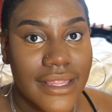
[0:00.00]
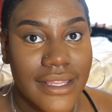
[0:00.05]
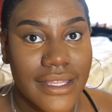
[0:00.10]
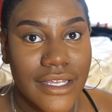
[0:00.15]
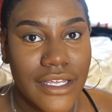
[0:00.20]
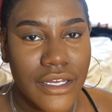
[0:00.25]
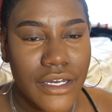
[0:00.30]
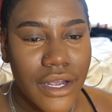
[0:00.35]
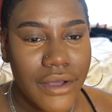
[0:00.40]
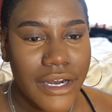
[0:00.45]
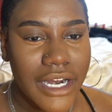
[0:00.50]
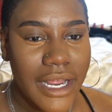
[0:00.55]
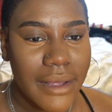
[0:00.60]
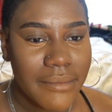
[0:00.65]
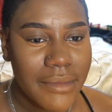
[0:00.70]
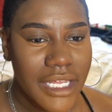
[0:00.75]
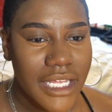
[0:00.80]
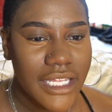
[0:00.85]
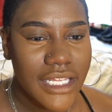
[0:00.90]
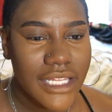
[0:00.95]
You know what I
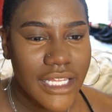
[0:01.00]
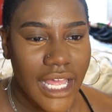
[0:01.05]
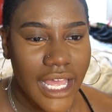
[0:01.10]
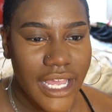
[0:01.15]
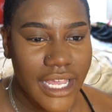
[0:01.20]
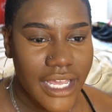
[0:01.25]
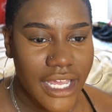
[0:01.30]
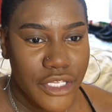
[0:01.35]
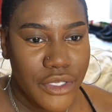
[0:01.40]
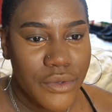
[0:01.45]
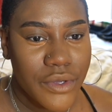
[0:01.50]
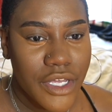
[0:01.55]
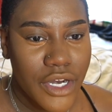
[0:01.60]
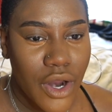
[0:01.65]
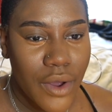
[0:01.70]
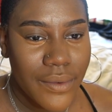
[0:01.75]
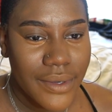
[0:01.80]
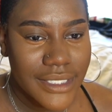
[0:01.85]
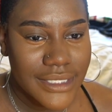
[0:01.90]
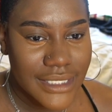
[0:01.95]
mean? Like, you can
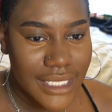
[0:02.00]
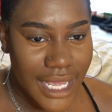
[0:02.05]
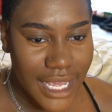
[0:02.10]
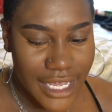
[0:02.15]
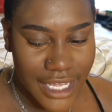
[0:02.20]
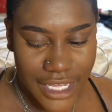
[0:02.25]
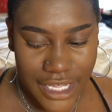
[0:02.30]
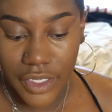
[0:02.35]
always like